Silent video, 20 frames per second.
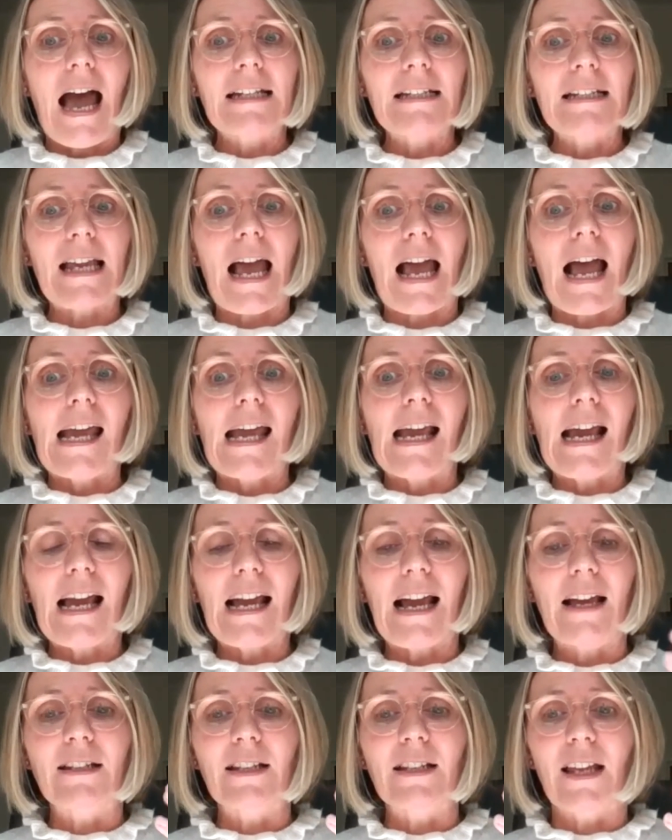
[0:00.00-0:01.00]

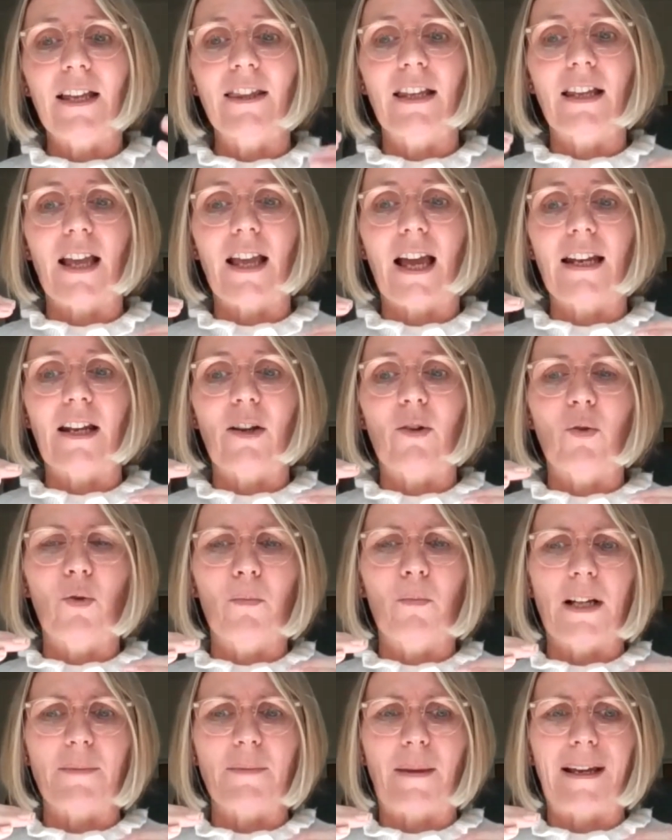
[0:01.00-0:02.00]
And
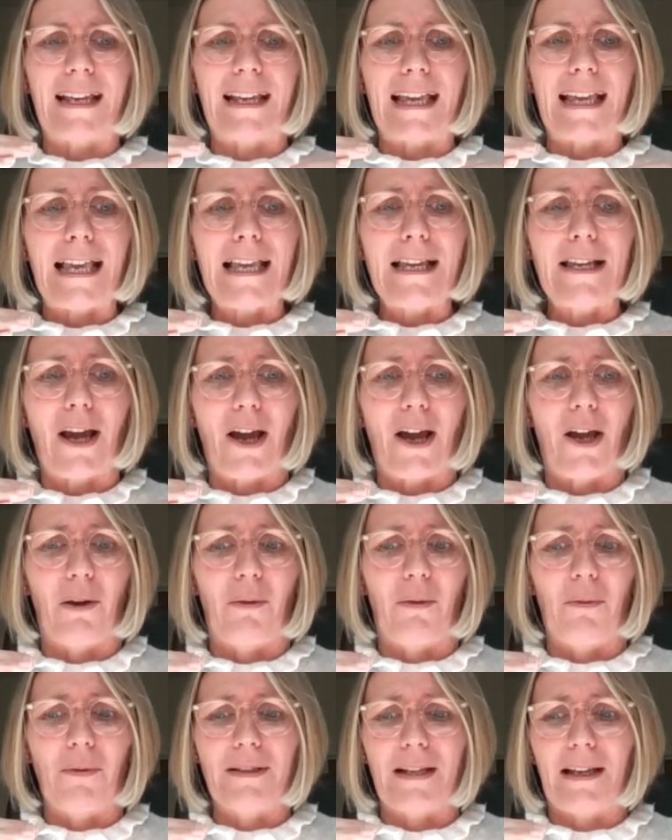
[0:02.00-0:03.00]
almost my
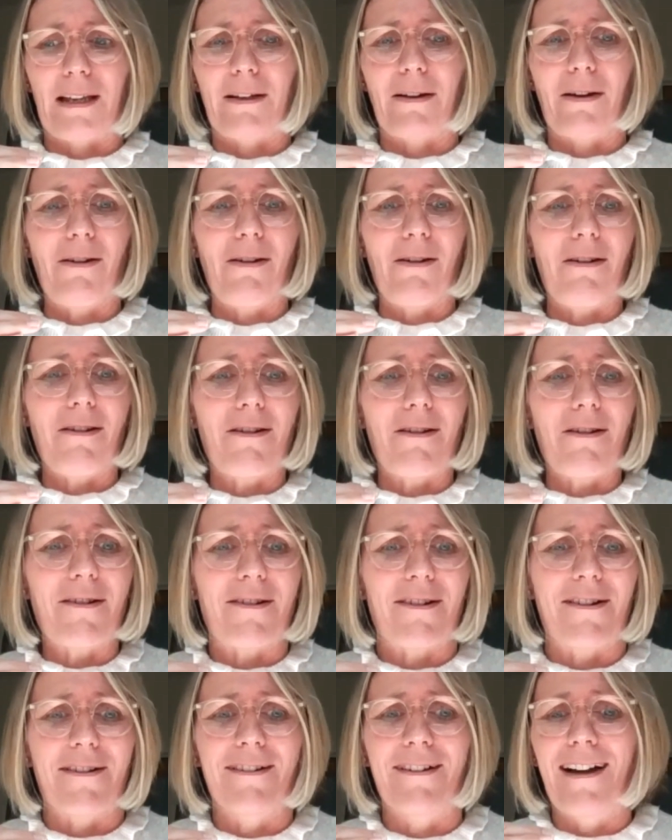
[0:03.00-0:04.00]
ego was like,
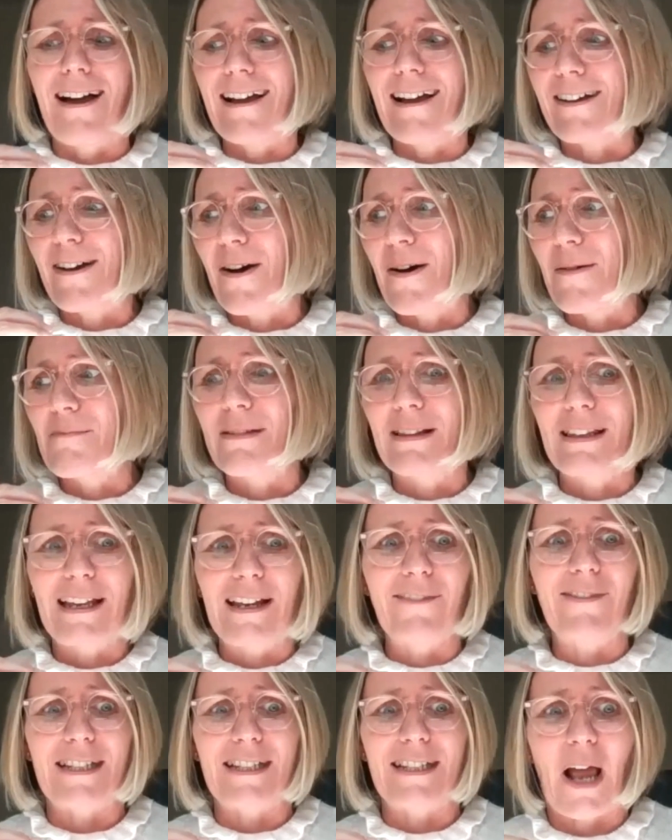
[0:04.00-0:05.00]
oh, I can't
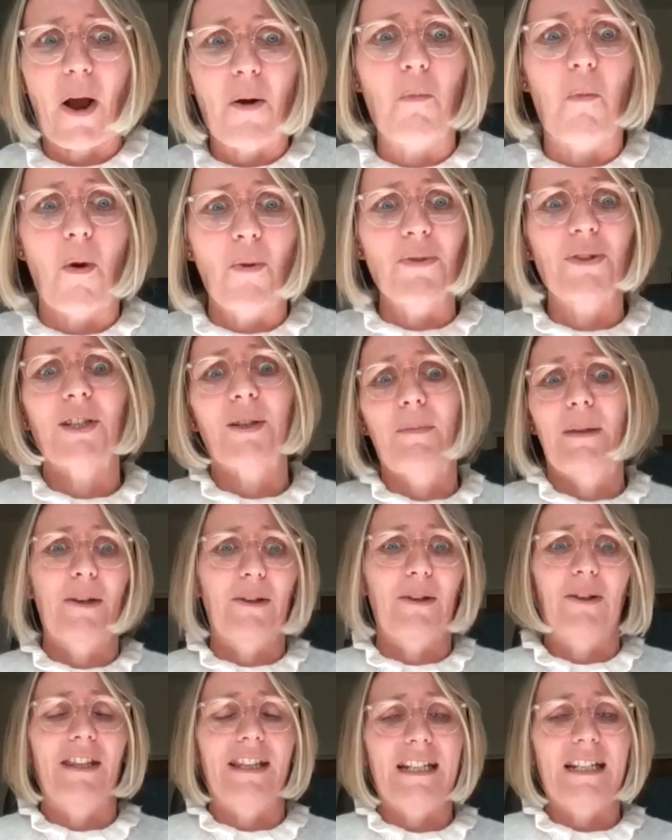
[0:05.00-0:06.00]
believe this. I want to be
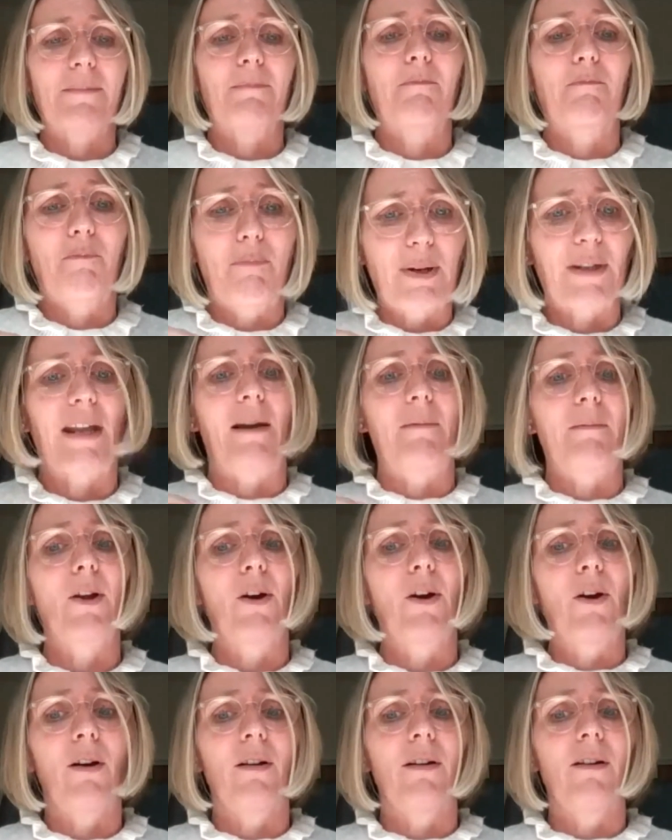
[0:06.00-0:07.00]
good at this, but I'm
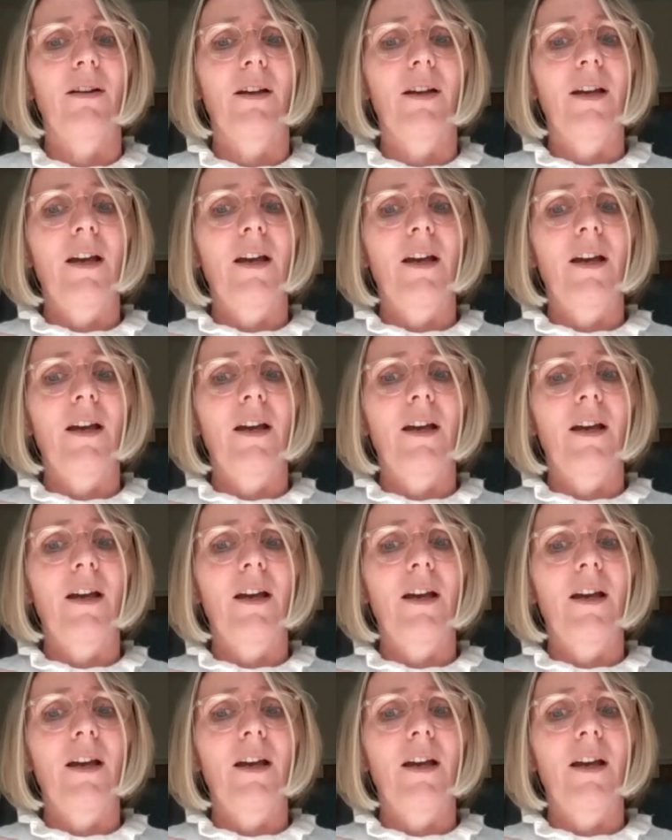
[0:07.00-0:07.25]
not.